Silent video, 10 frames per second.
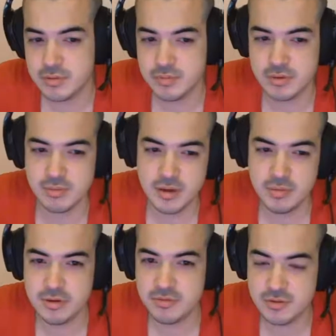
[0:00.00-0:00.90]
But
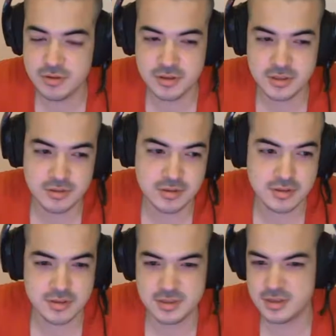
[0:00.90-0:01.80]
maybe if you guys are
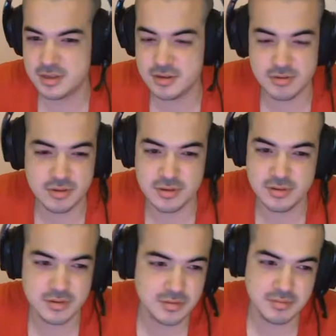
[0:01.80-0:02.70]
useless, then I'll go and
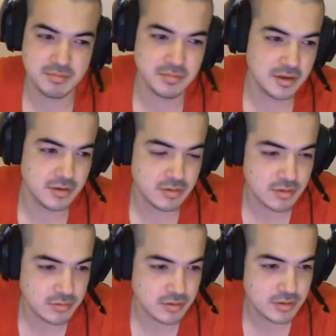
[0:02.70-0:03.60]
get
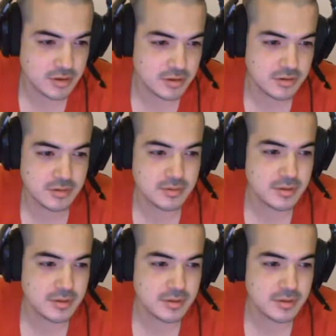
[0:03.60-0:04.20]
another one. I don't know.